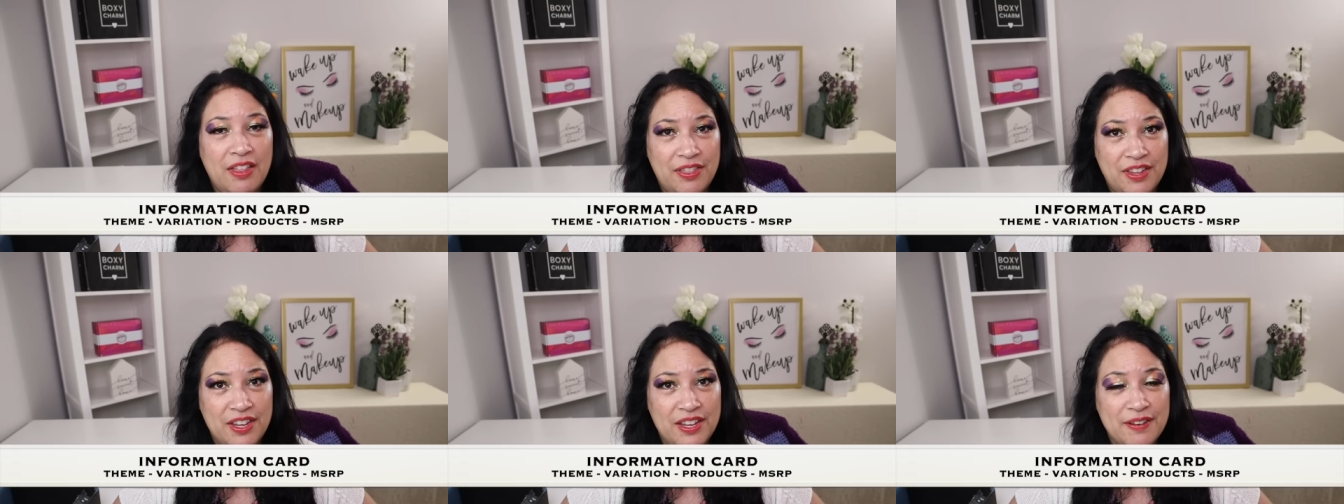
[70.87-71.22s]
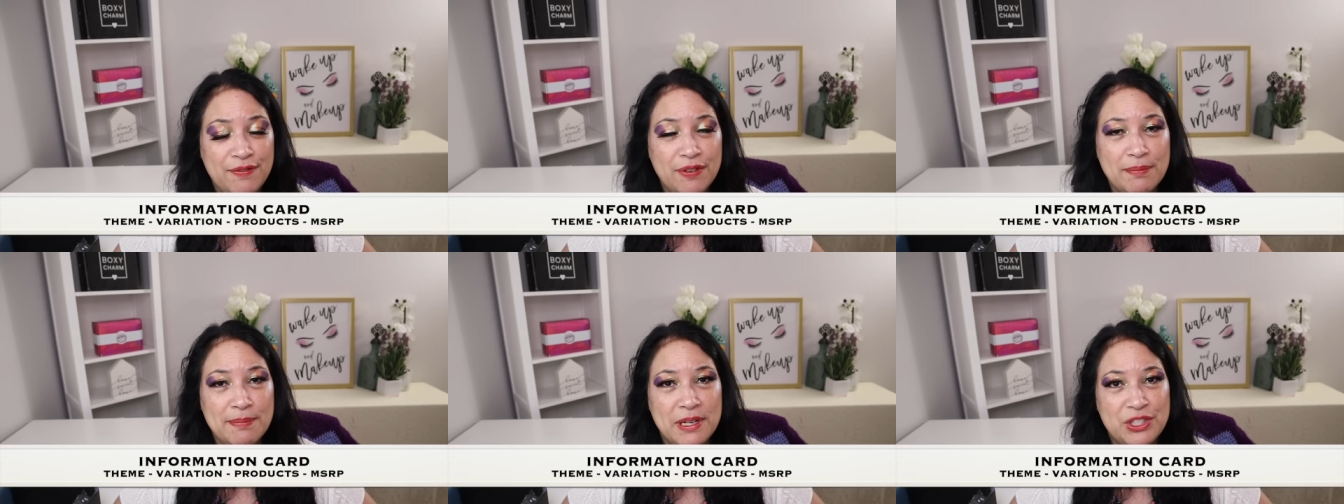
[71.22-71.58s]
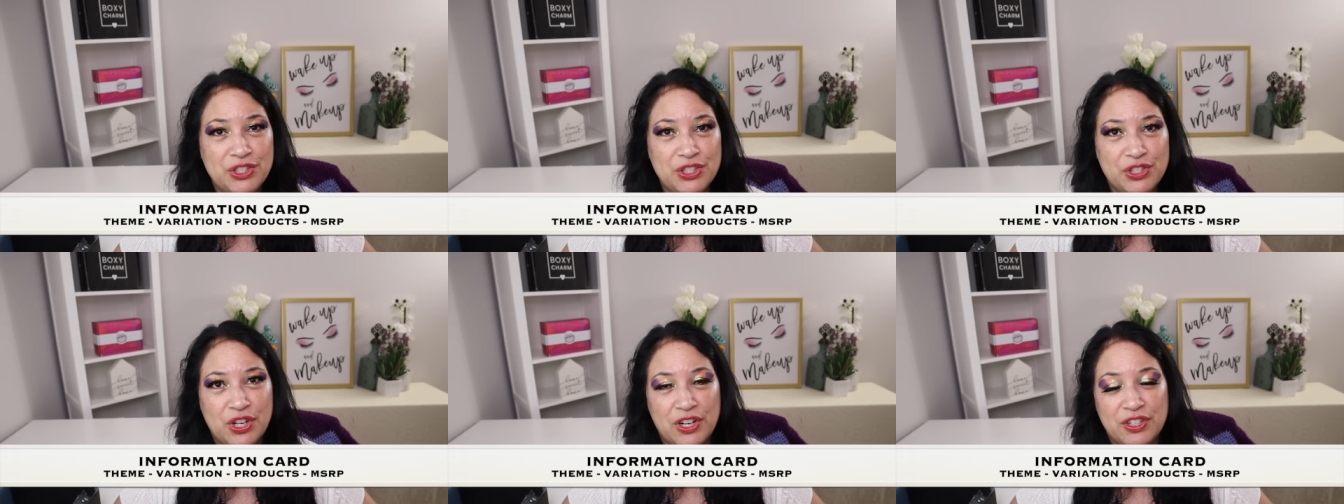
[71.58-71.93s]
The
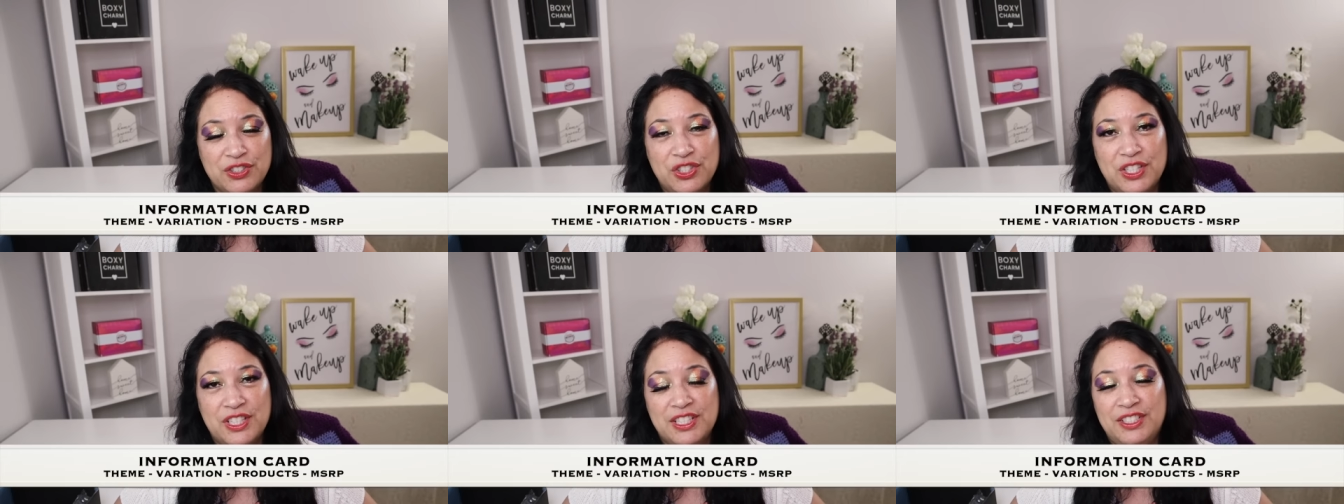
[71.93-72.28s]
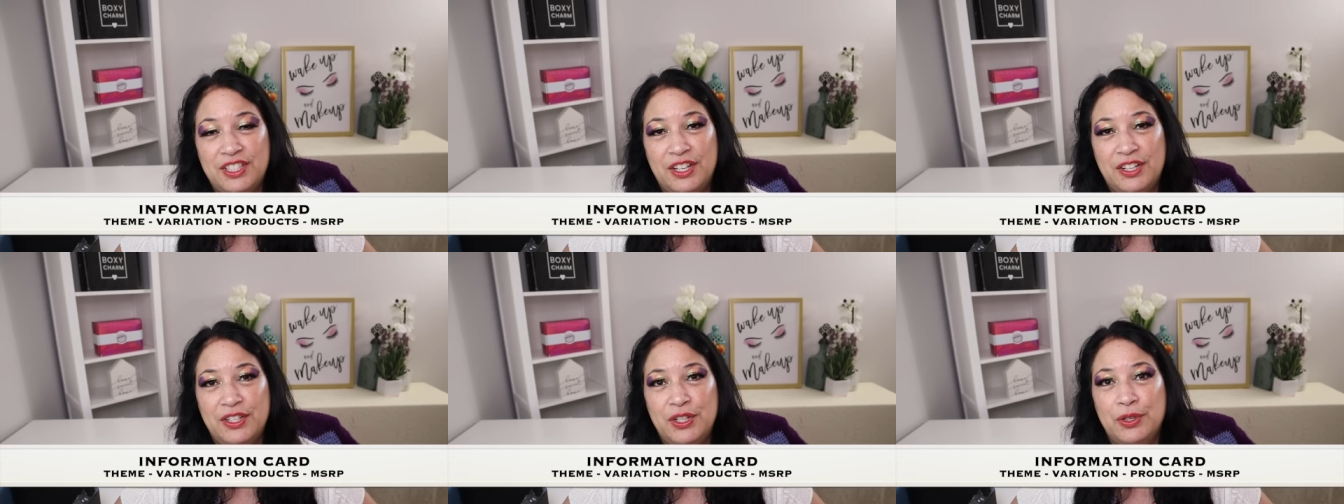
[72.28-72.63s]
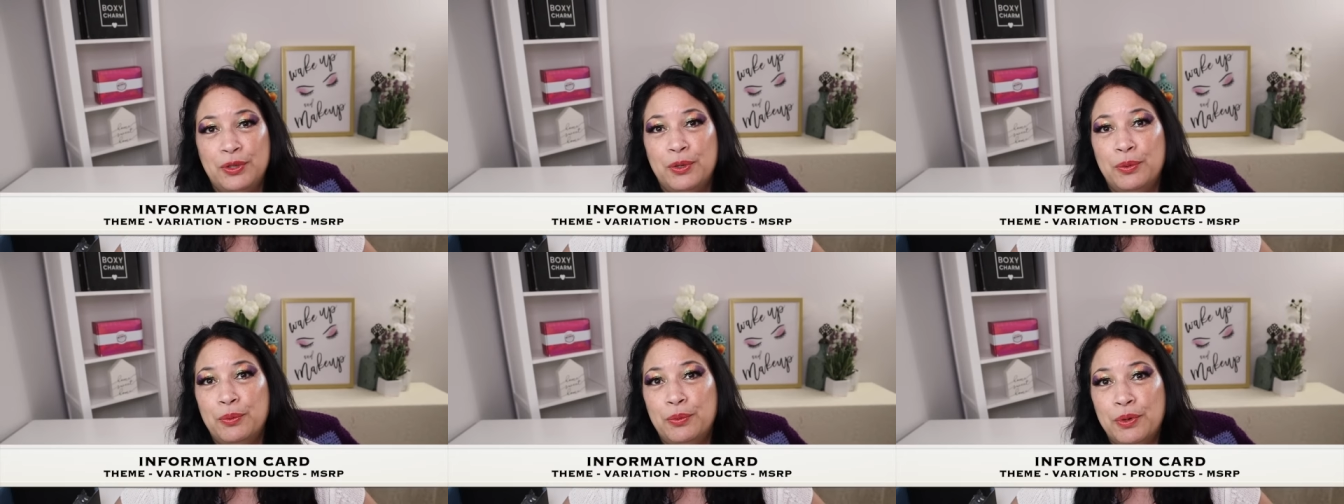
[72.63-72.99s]
information card is going to tell
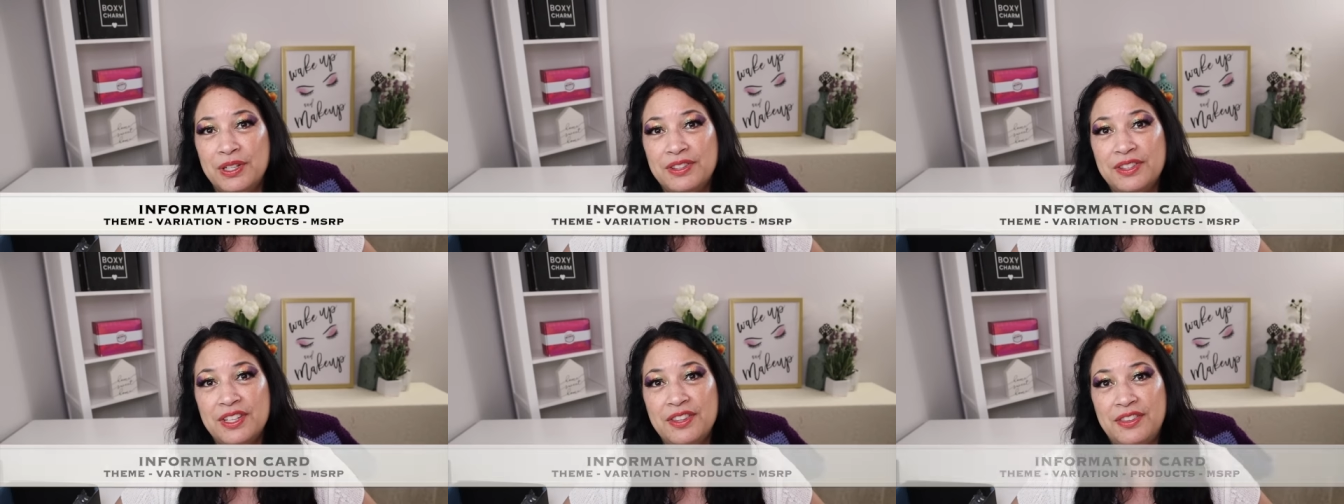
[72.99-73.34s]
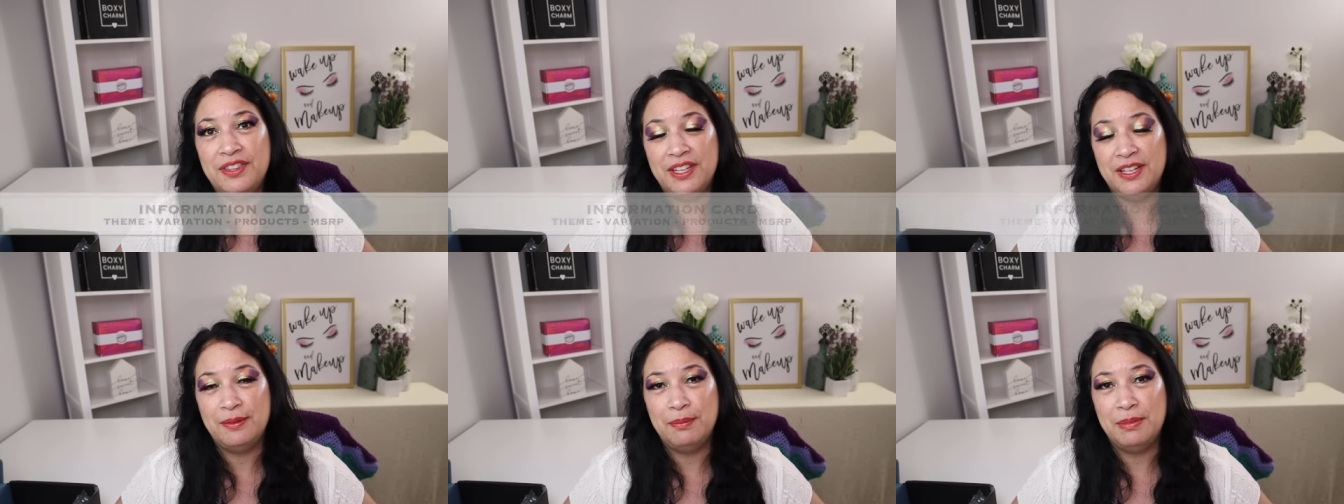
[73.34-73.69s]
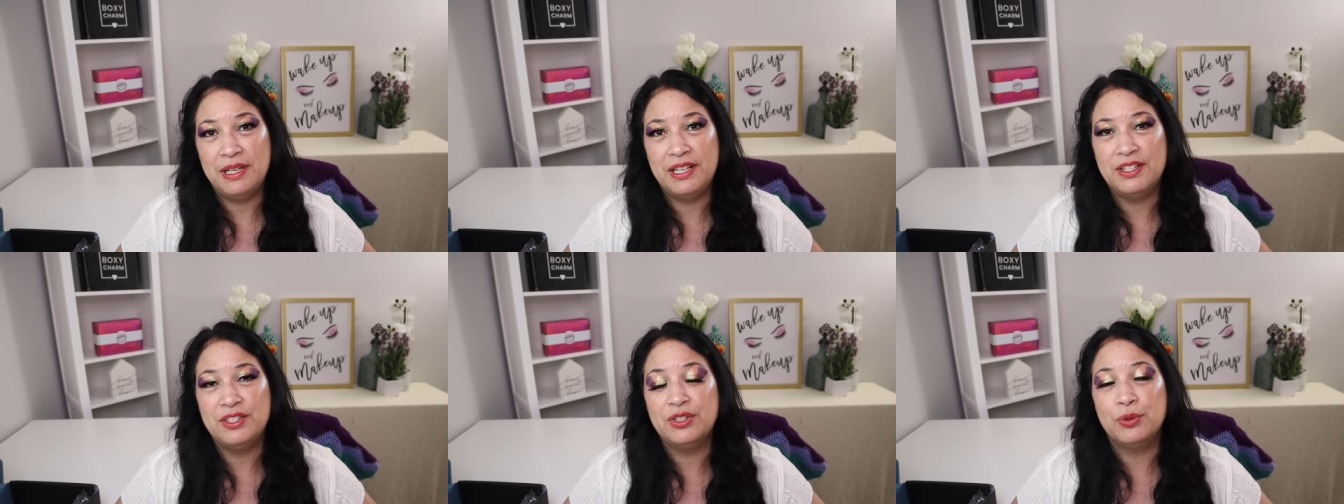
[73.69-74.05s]
you what the theme
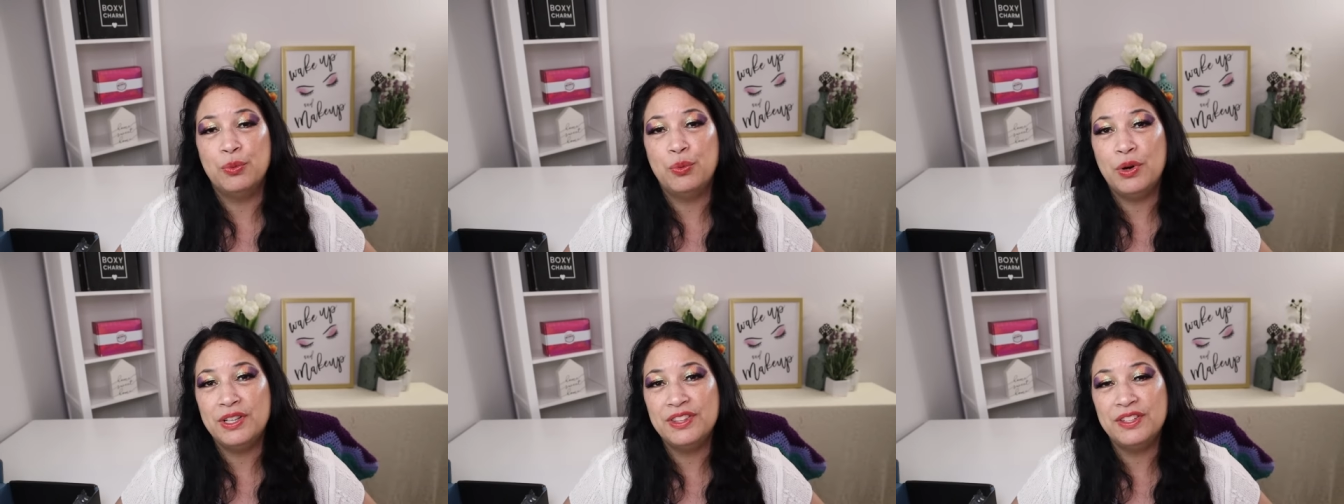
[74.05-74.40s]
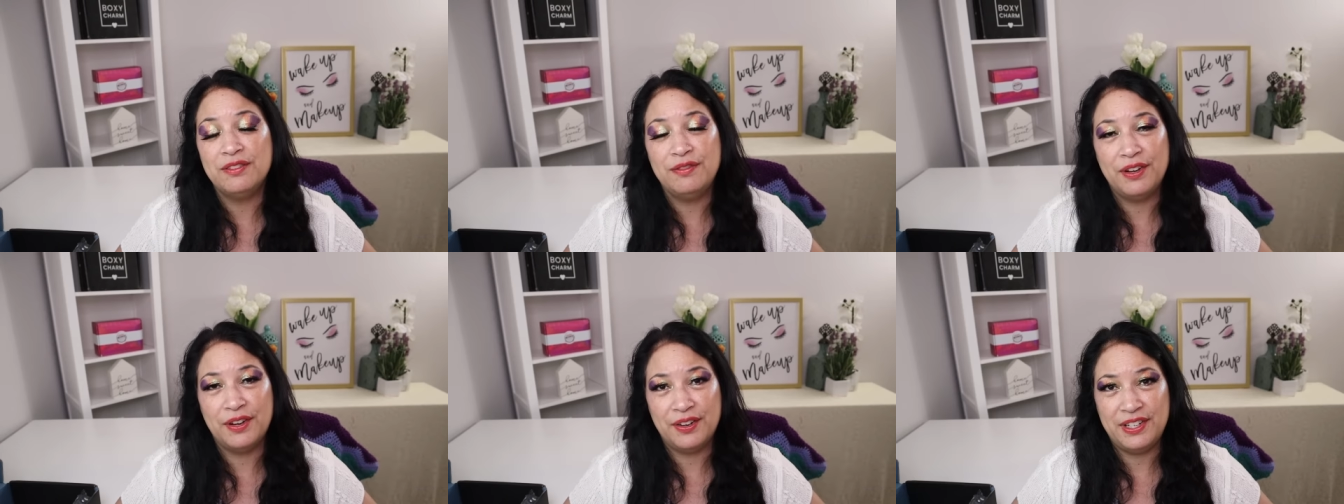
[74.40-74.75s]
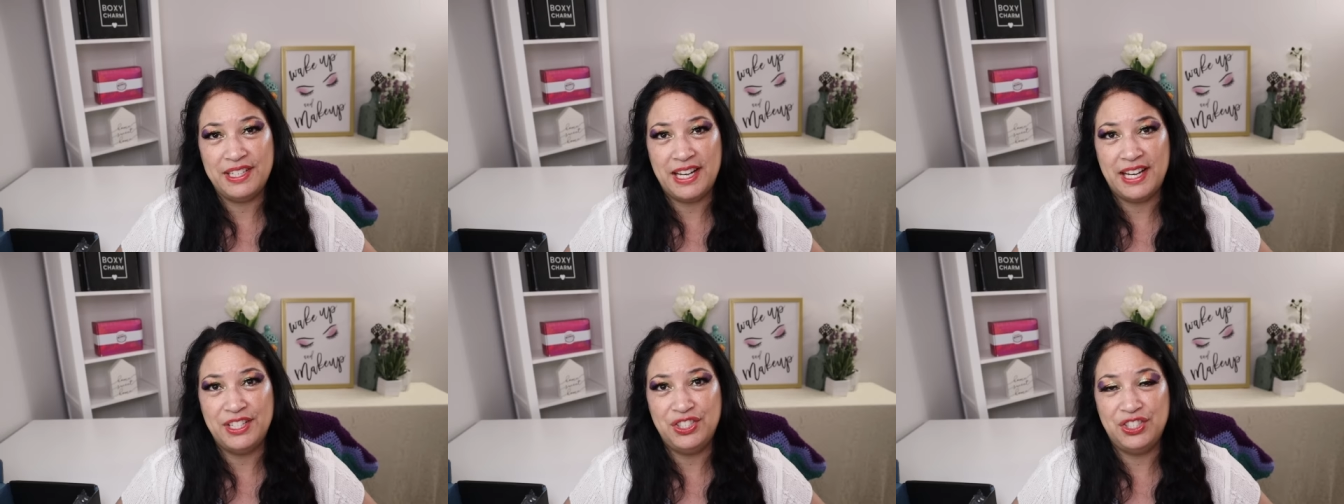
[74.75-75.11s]
is, what the
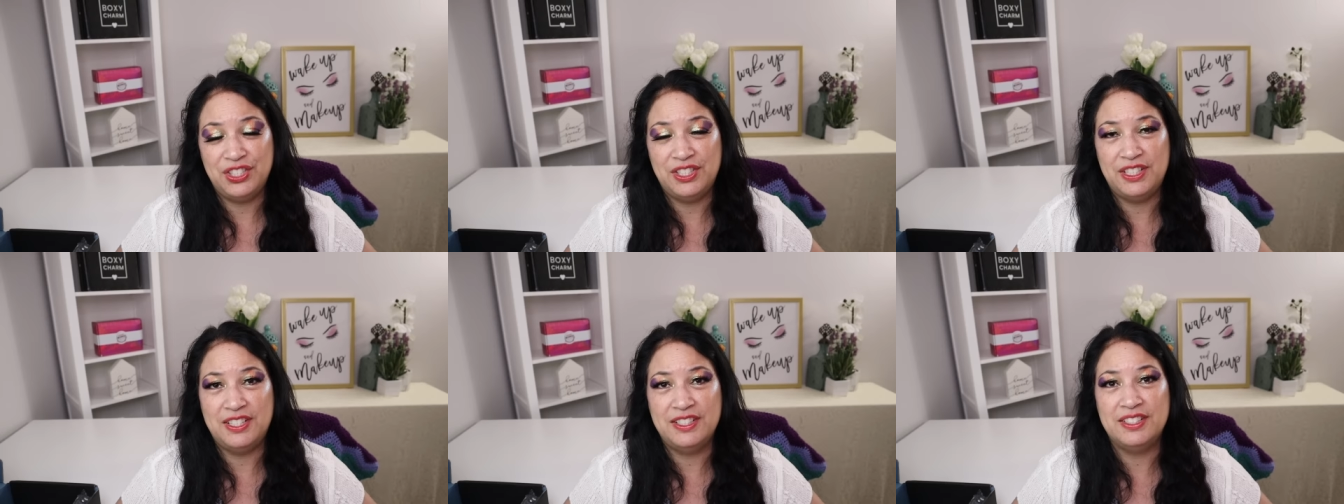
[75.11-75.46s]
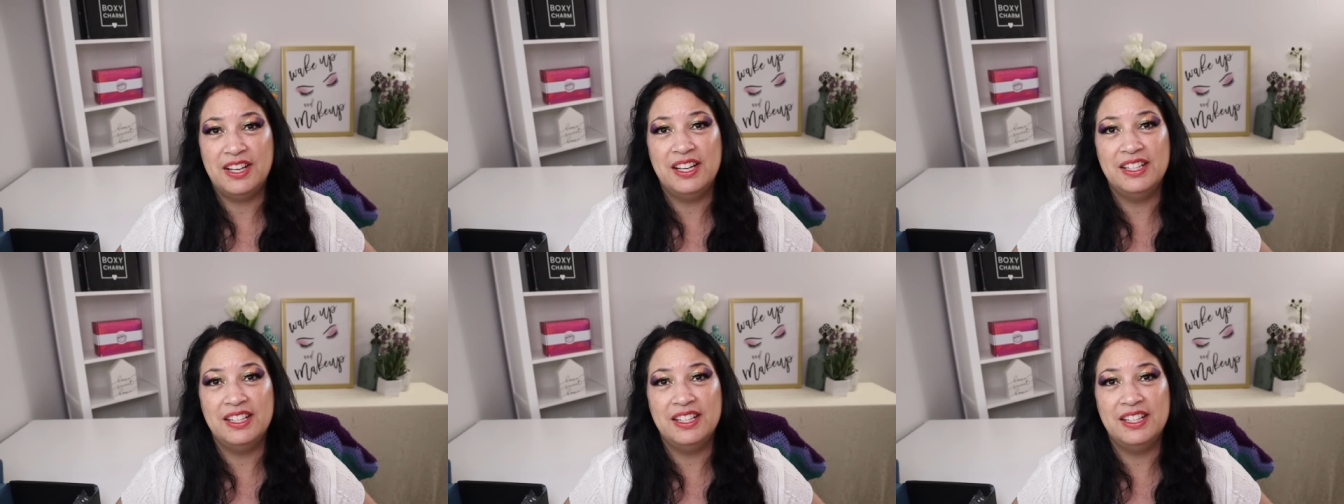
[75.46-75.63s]
variation is,